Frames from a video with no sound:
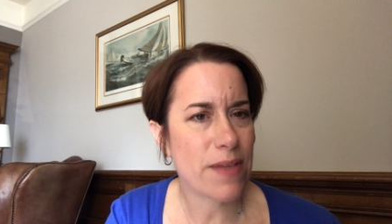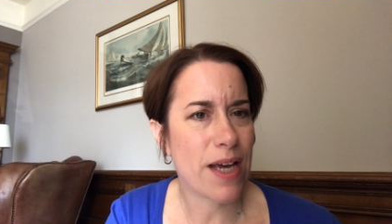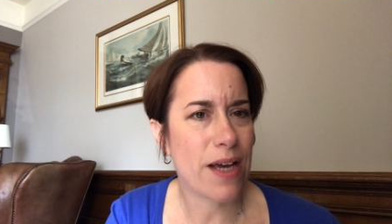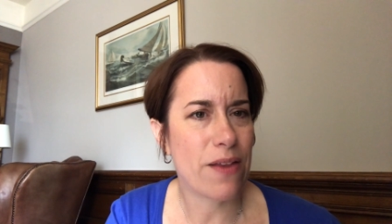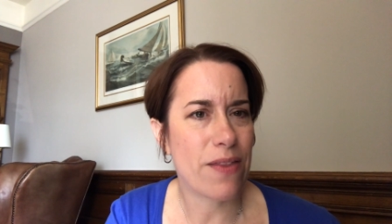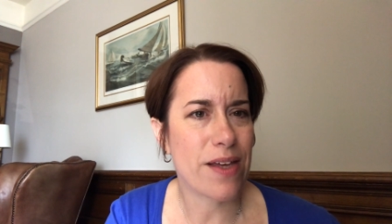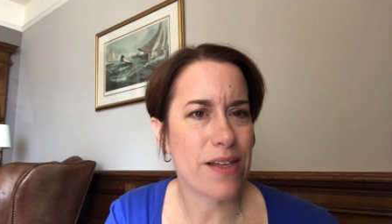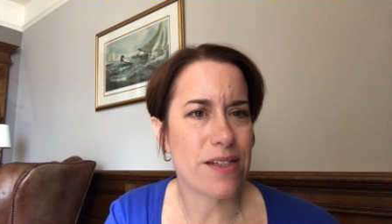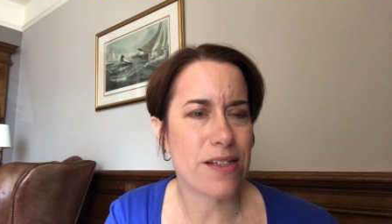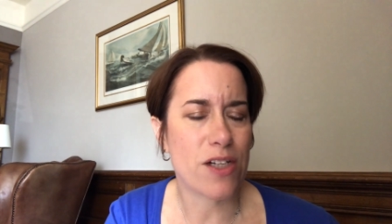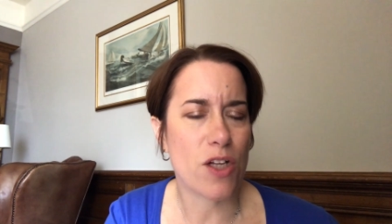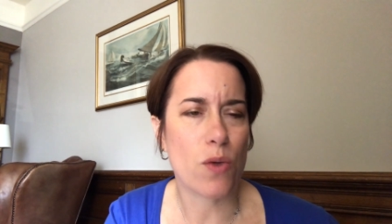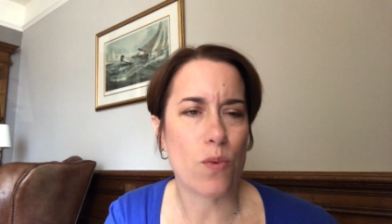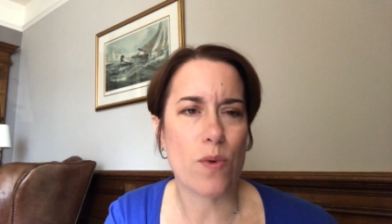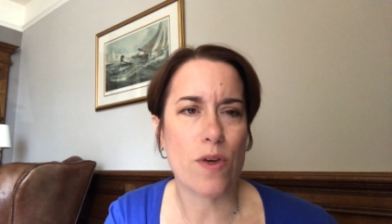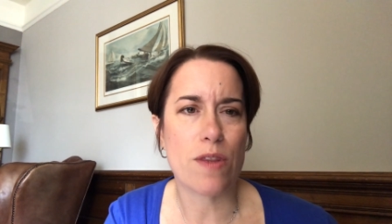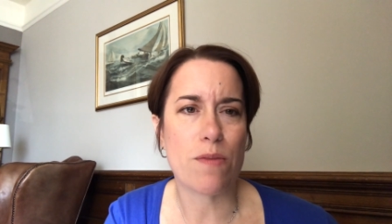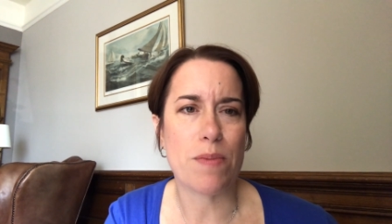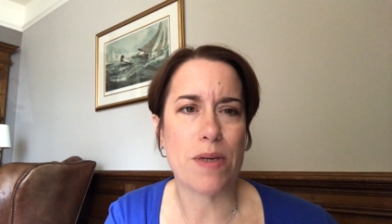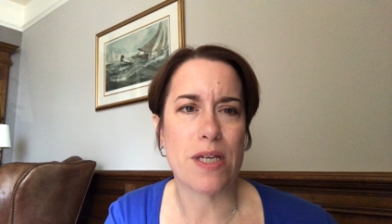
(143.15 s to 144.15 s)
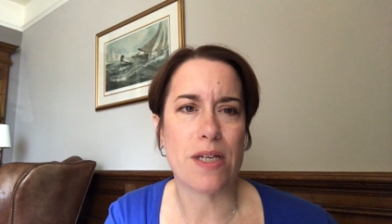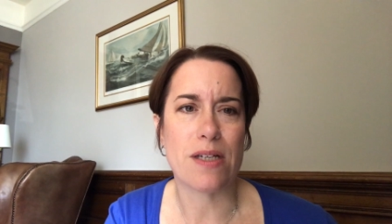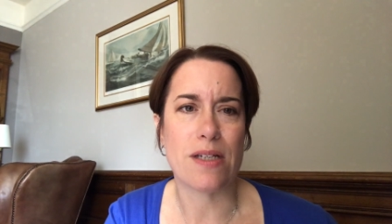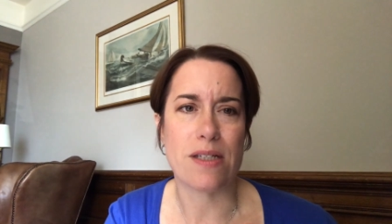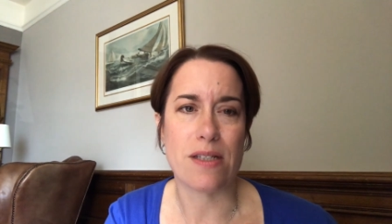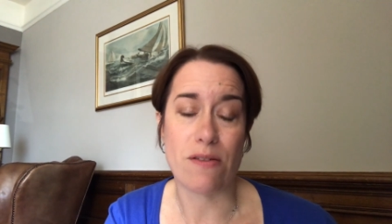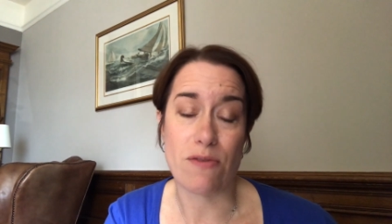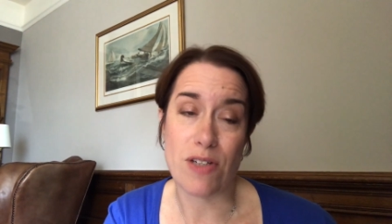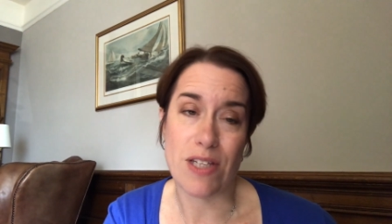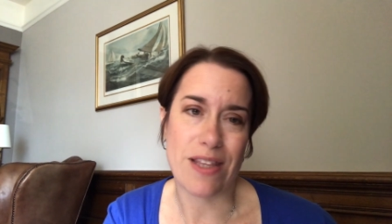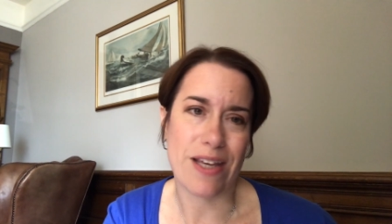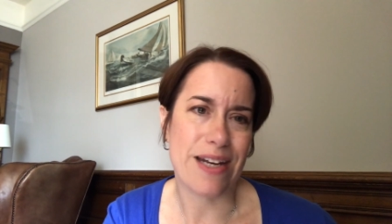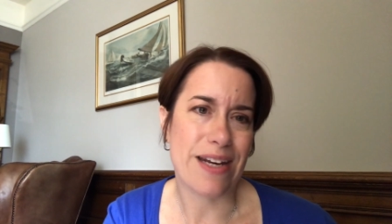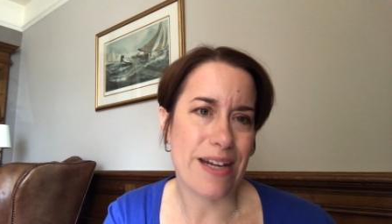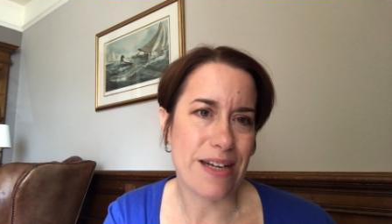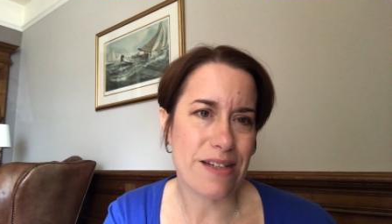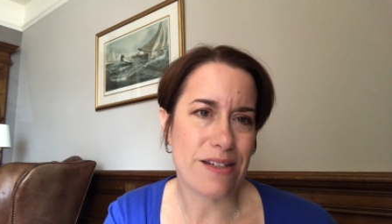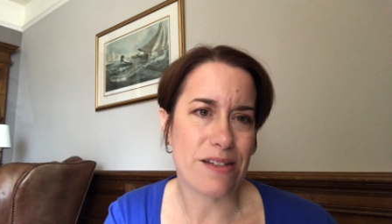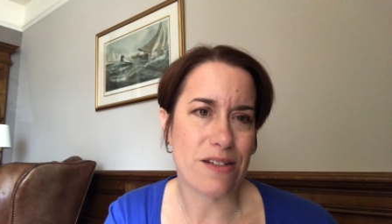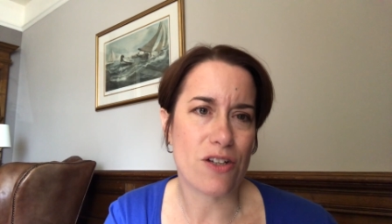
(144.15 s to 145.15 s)
how that's dealt with, because obviously they
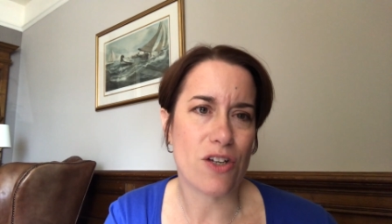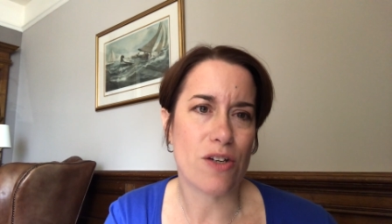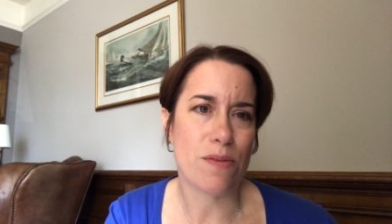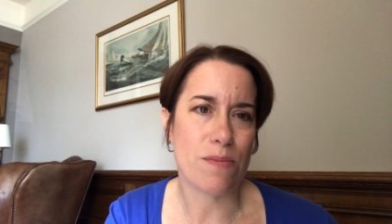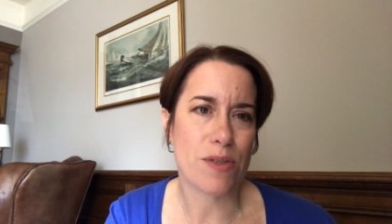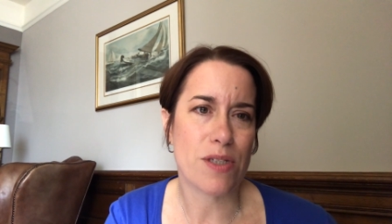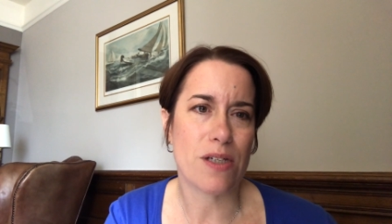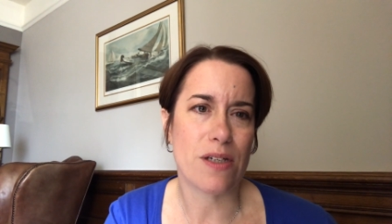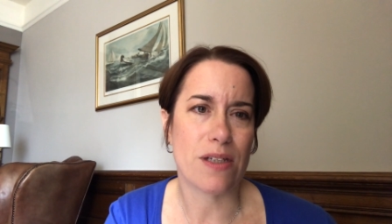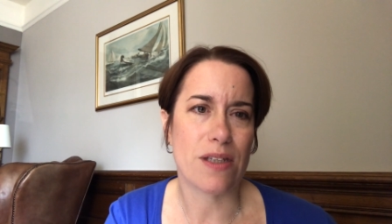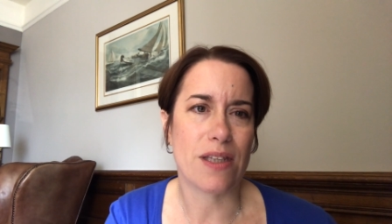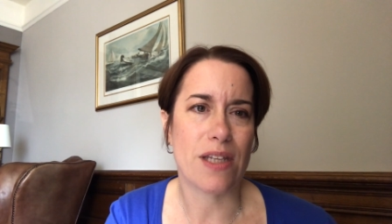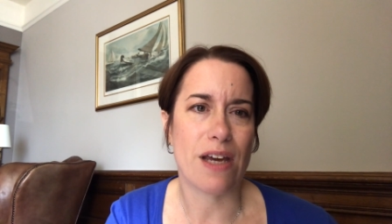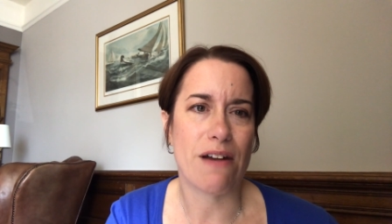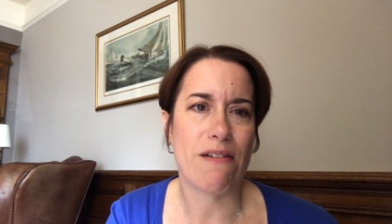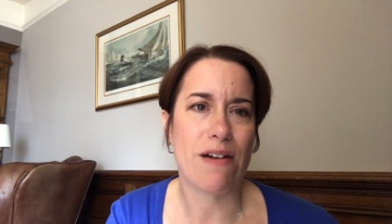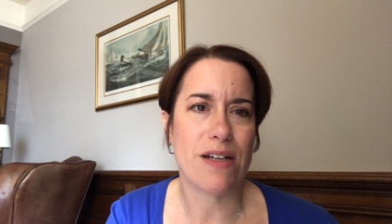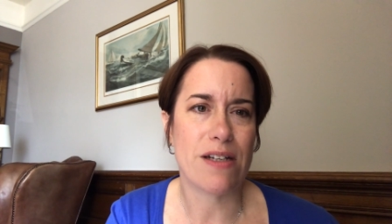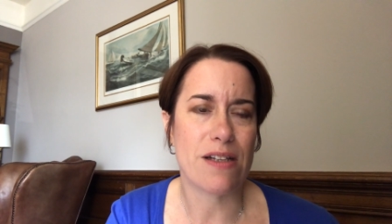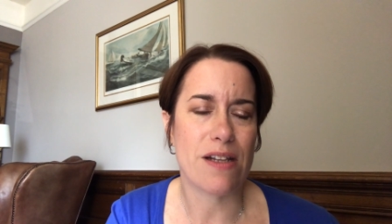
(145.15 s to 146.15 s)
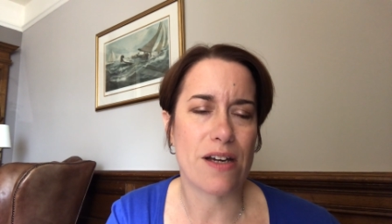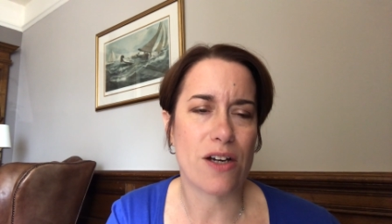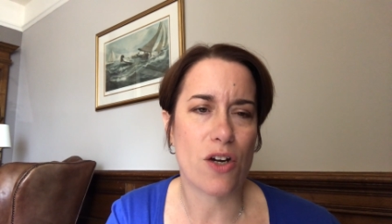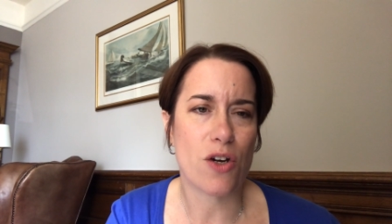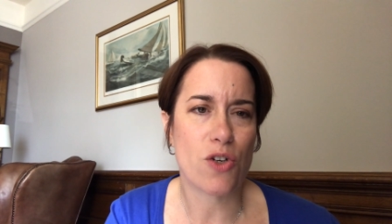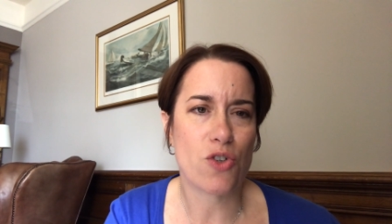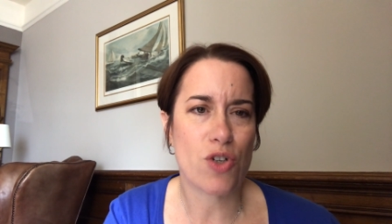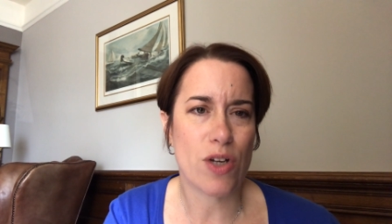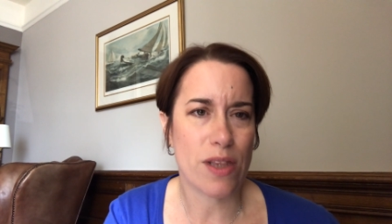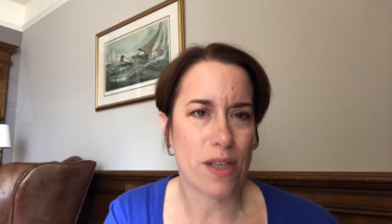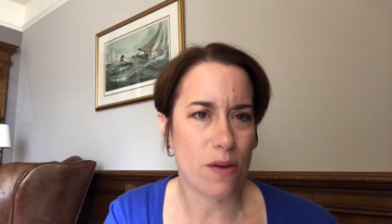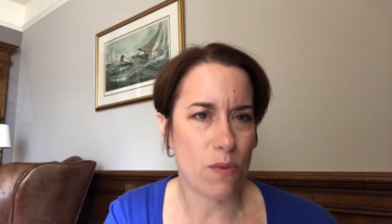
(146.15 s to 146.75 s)
need to term certain their end of their contract.